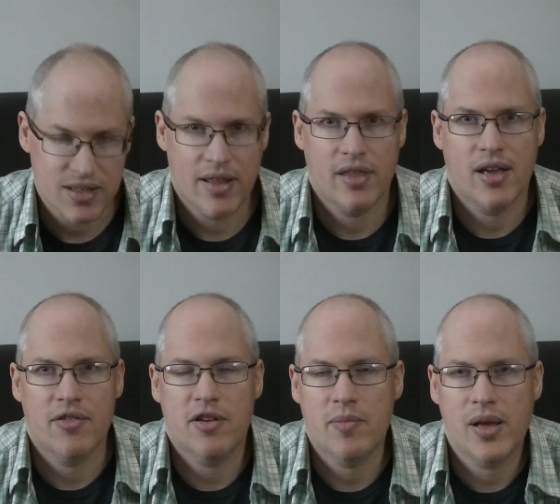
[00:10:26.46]
think
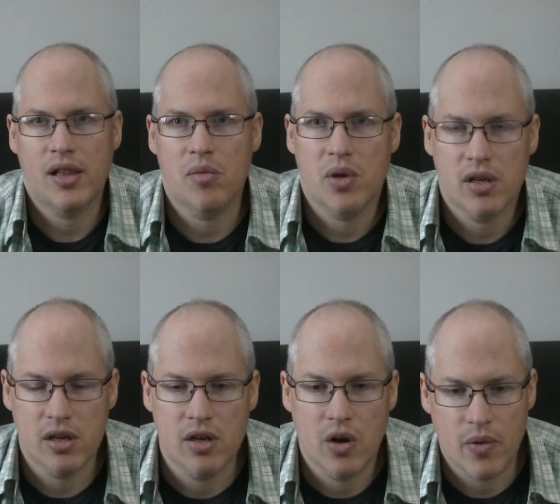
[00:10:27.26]
I've hit my limit,
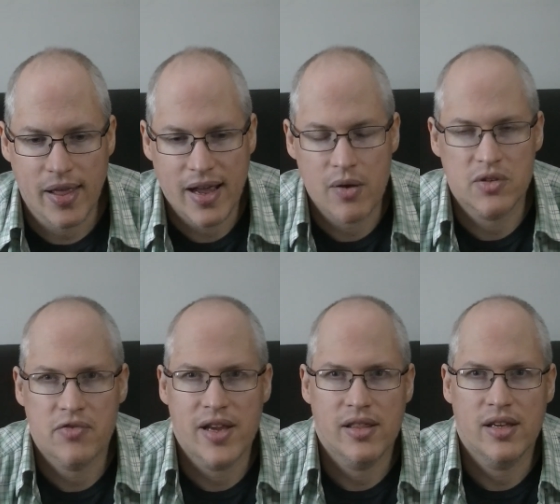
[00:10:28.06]
you know, like I was
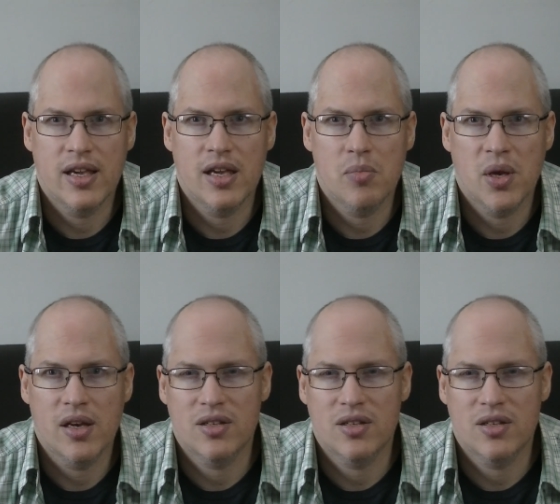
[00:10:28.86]
fighting the Kingpin.